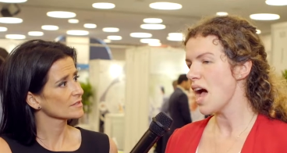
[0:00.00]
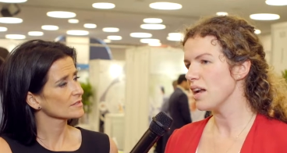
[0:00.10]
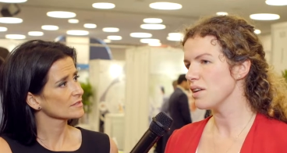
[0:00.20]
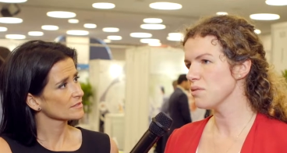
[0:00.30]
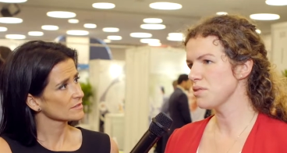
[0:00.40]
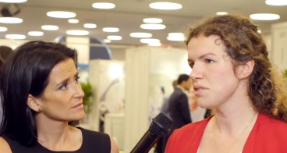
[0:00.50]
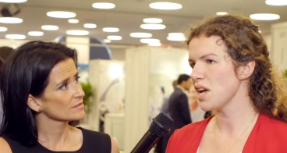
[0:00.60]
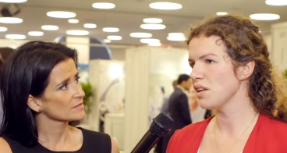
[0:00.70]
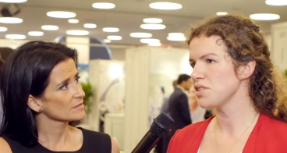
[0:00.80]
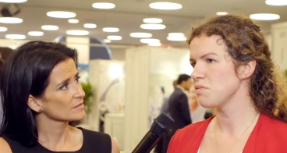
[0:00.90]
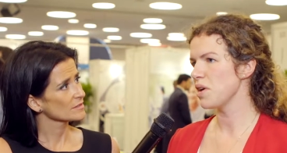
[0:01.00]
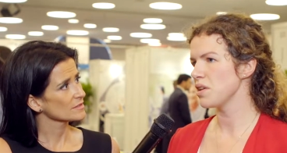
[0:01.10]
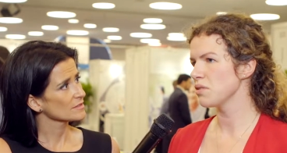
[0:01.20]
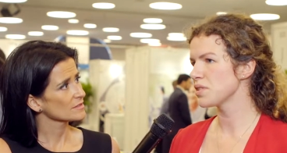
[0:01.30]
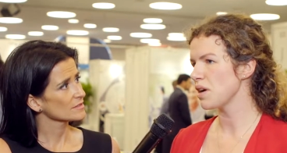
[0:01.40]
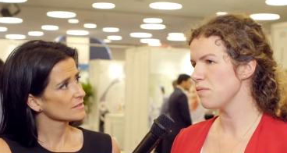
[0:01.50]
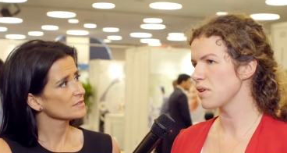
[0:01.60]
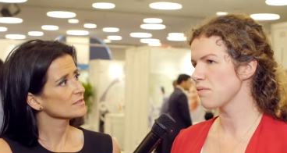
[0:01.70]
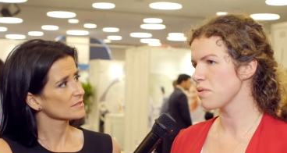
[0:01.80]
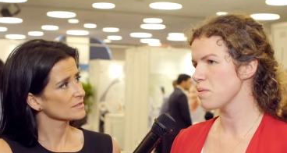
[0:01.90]
Speaker 1: and it also tells you whether you're
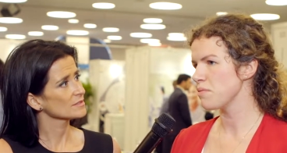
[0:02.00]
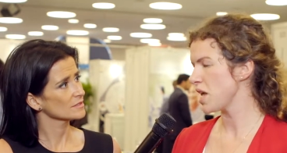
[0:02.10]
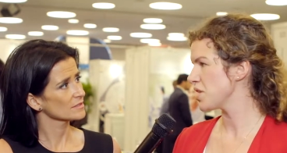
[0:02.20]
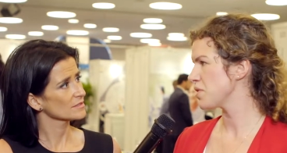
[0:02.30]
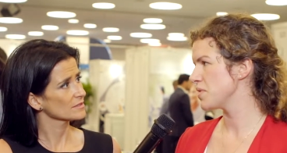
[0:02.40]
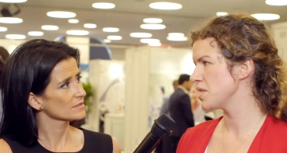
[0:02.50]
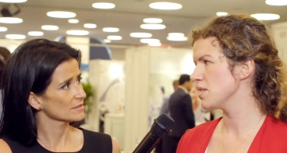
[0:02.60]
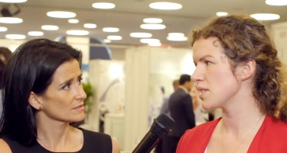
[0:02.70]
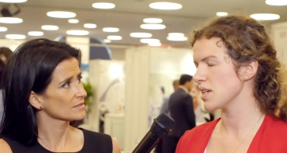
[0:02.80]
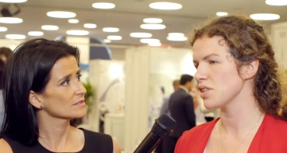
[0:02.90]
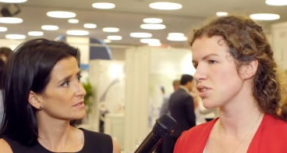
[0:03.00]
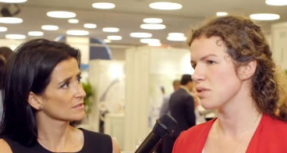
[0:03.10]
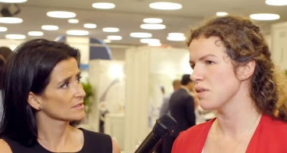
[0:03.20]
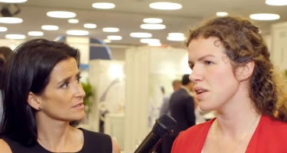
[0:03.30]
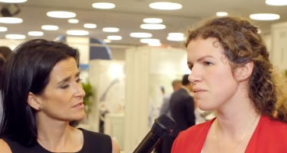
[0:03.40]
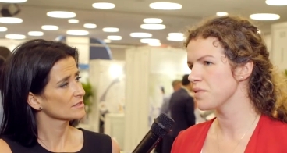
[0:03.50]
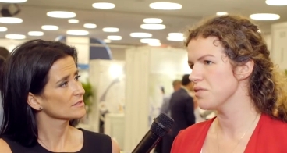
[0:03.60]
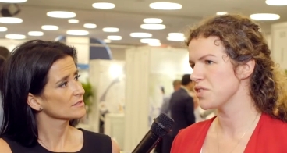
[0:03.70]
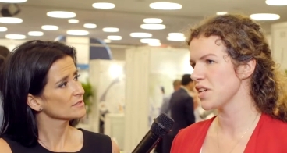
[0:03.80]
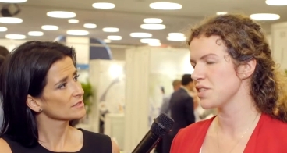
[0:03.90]
suffering from a potential fertility issue. In
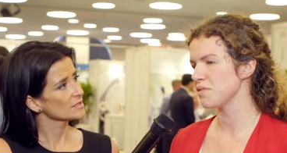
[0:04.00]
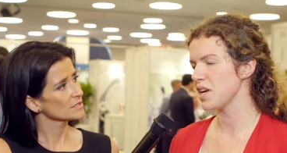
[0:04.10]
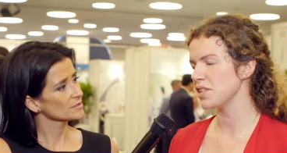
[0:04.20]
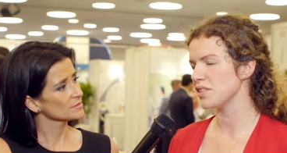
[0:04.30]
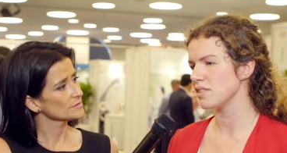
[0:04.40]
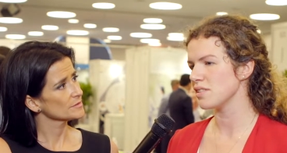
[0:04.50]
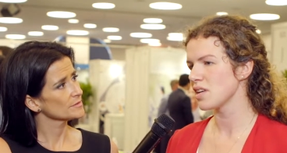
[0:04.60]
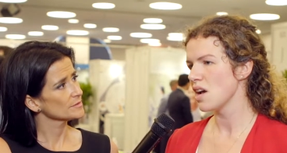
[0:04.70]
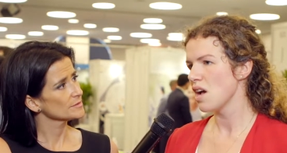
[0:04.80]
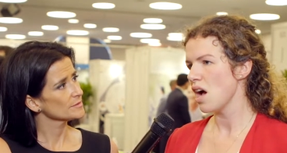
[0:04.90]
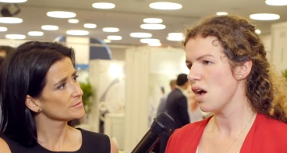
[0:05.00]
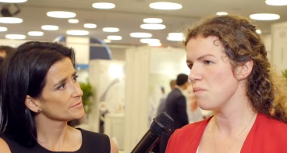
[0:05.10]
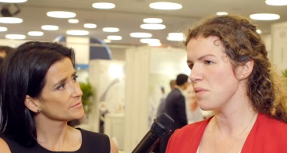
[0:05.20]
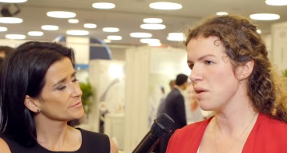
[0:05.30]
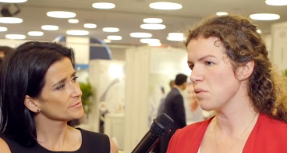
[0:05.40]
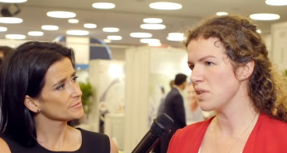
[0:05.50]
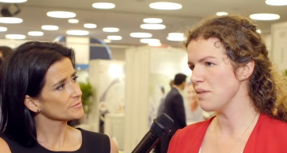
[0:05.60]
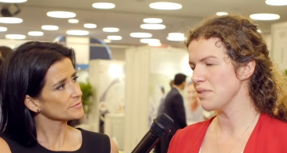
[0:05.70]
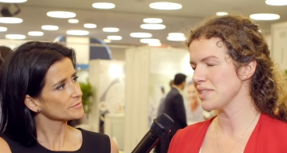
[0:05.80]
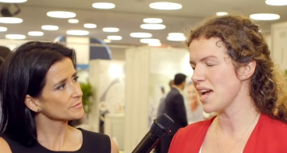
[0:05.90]
future iterations, um, it will
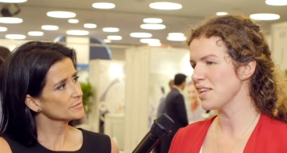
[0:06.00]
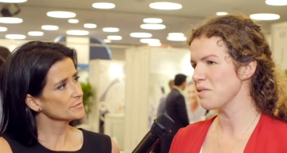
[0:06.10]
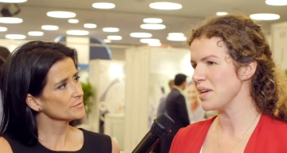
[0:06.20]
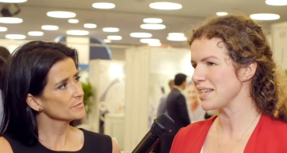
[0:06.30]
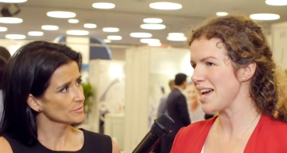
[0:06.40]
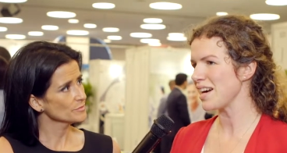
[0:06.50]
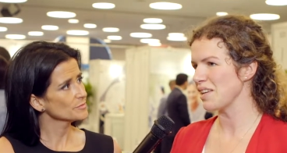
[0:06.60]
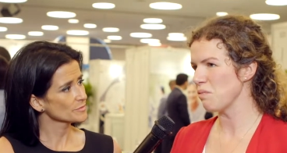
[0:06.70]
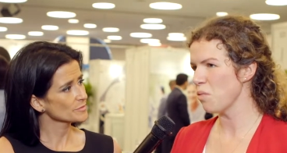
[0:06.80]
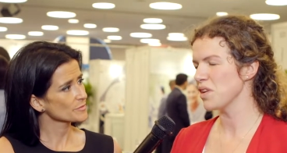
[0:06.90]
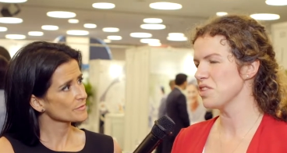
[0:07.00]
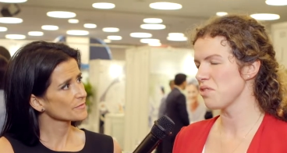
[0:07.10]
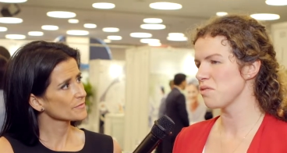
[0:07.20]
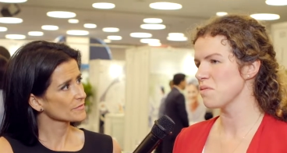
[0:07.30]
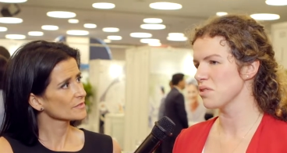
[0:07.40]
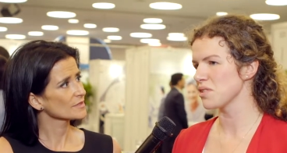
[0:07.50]
even tell you exactly what is wrong with your